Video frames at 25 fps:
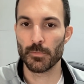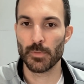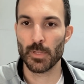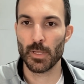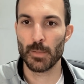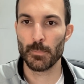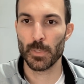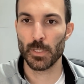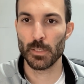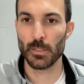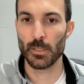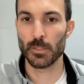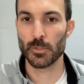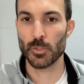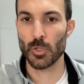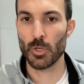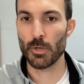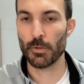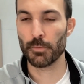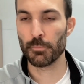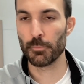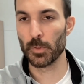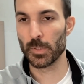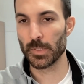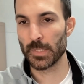them and
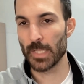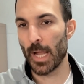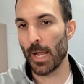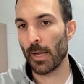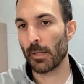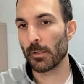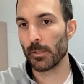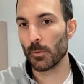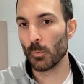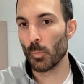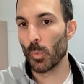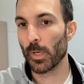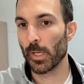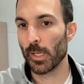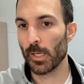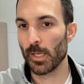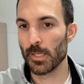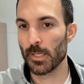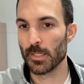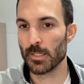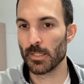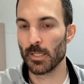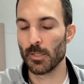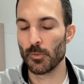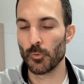talk through exactly what it
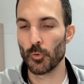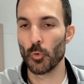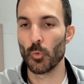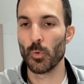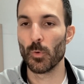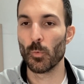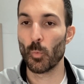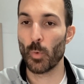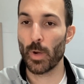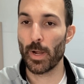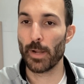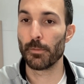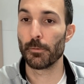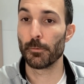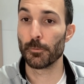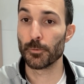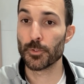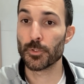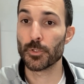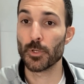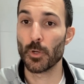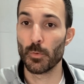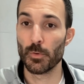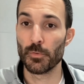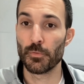is they do and why they're
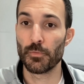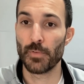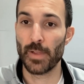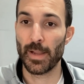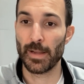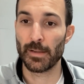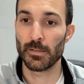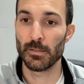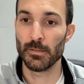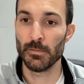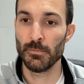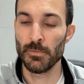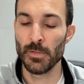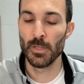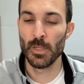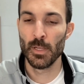so effective.